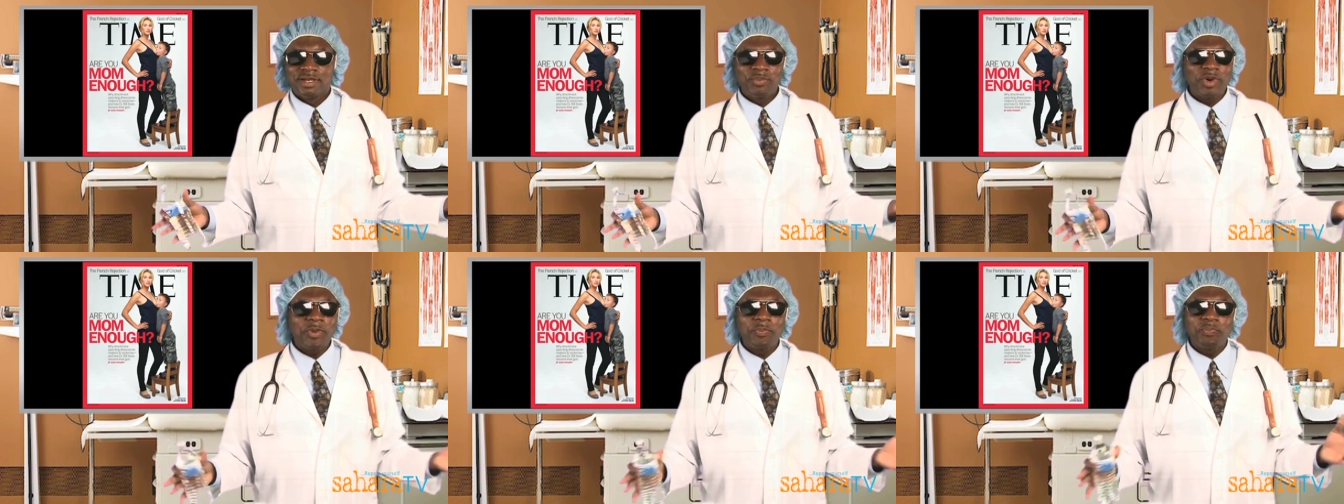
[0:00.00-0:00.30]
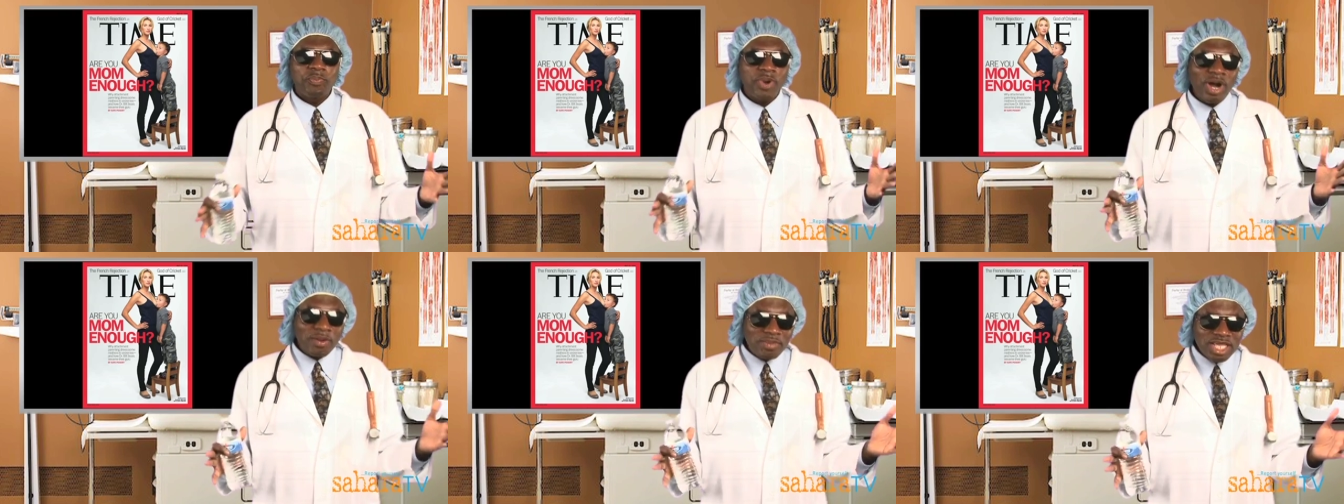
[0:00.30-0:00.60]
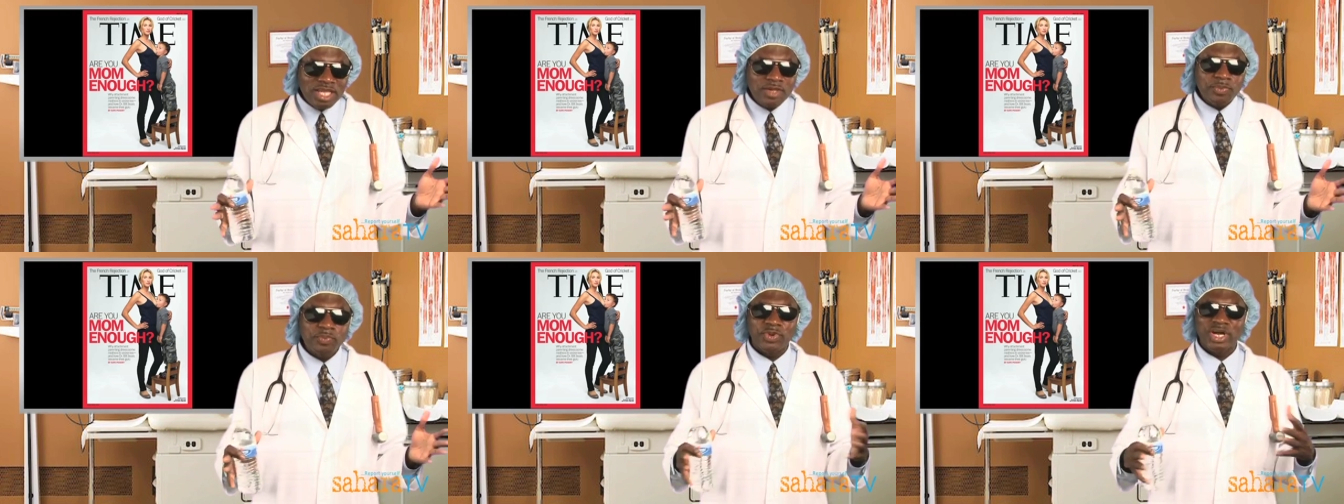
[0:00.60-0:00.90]
But
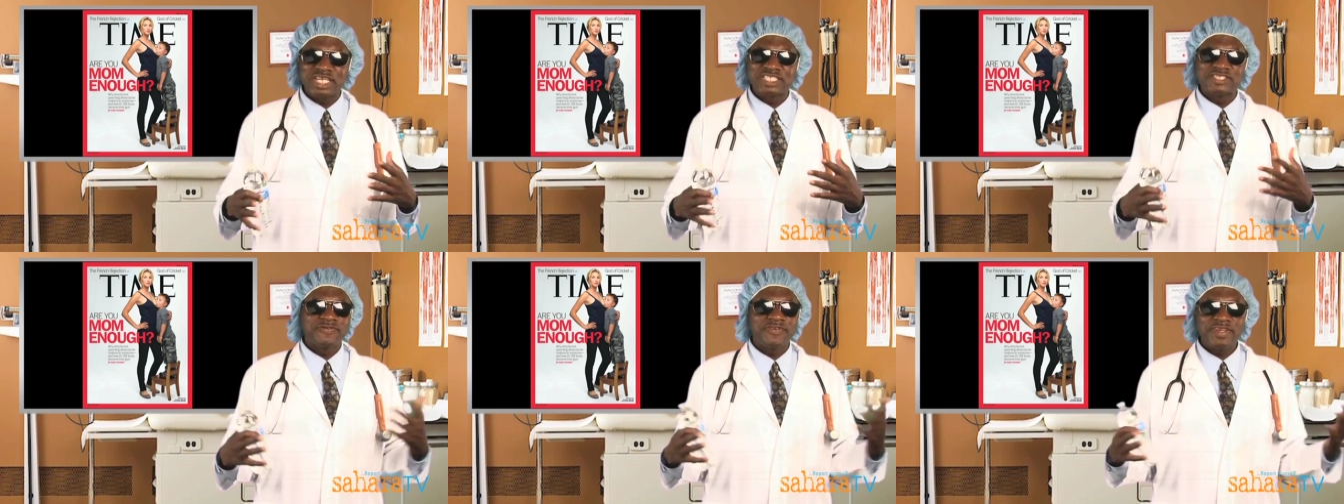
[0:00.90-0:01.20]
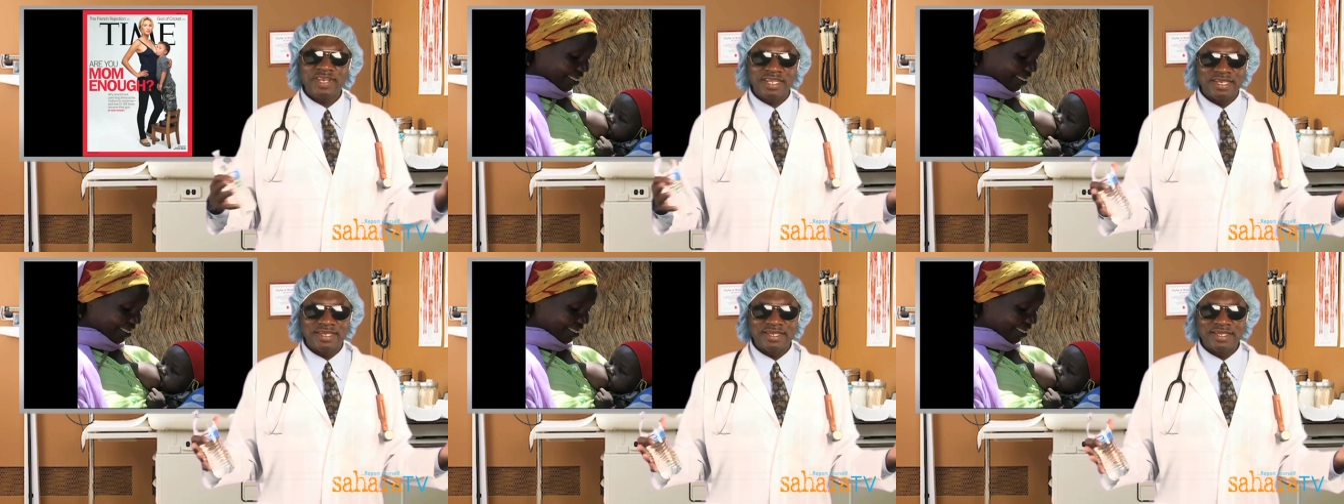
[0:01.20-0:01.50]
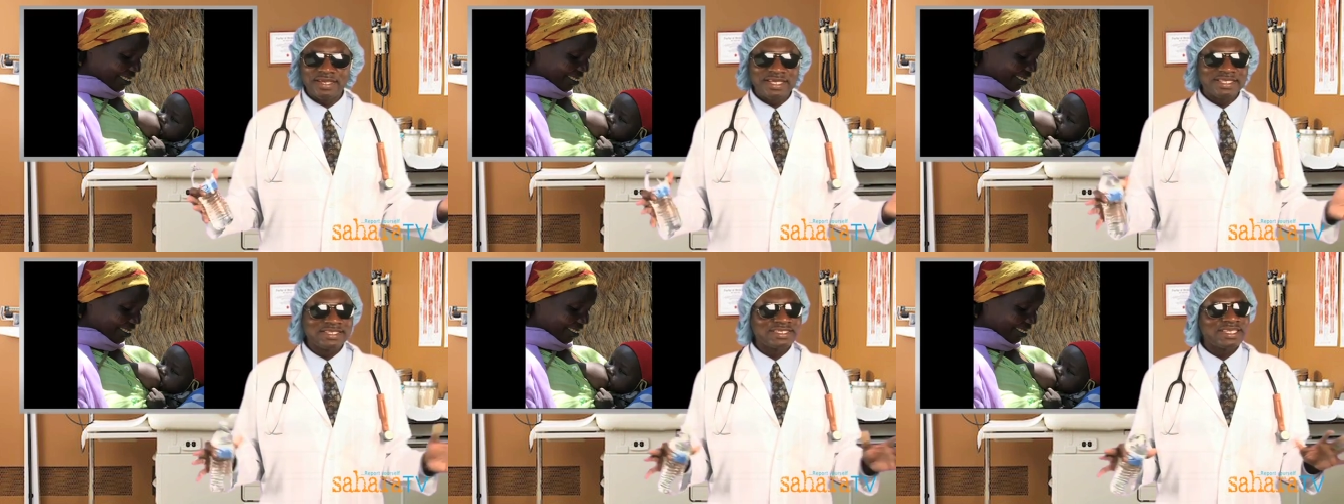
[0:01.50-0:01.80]
public breastfeeding
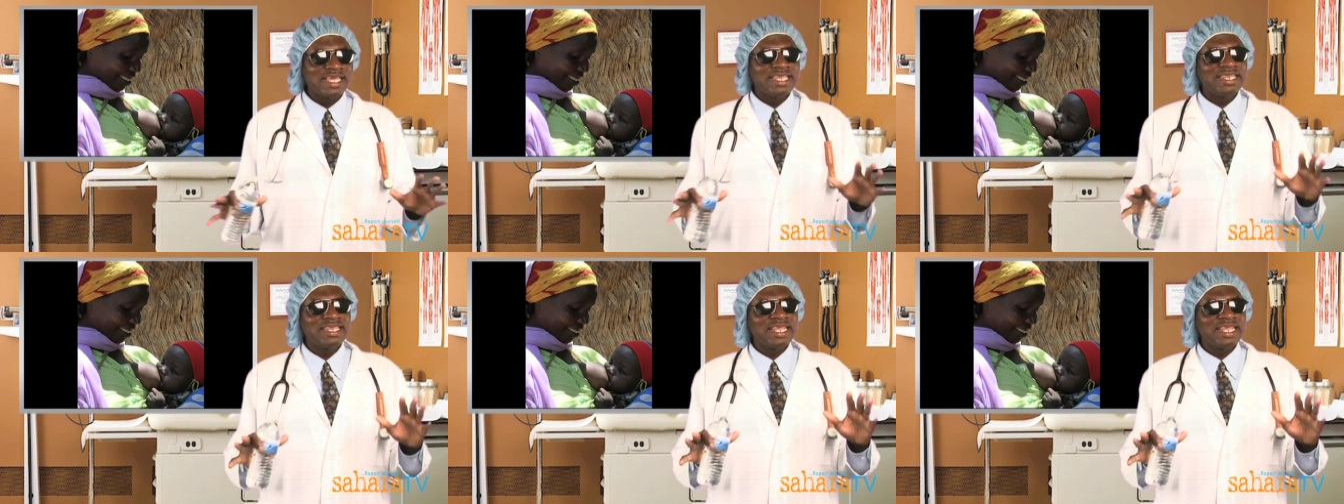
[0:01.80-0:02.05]
is a